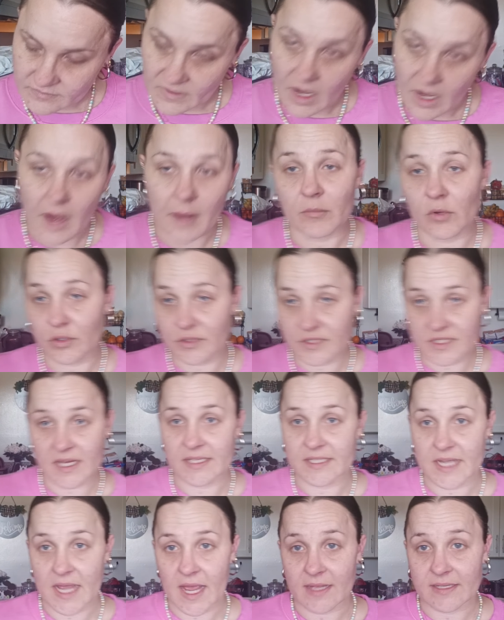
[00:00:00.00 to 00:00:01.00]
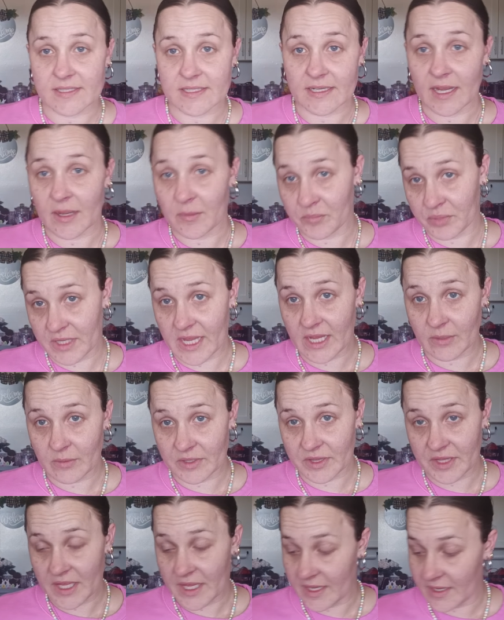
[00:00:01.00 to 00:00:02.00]
I'm multitasking. I'm playing
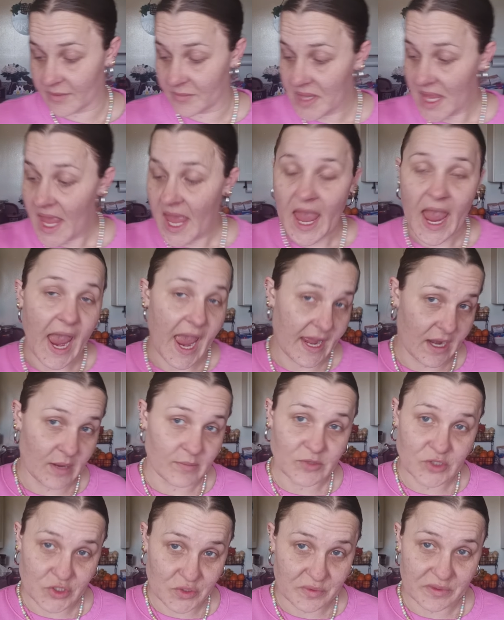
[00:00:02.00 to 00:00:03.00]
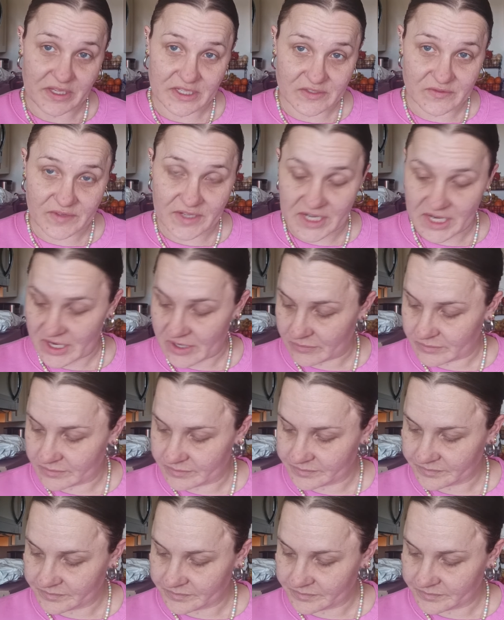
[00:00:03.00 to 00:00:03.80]
with him and I'm doing this video.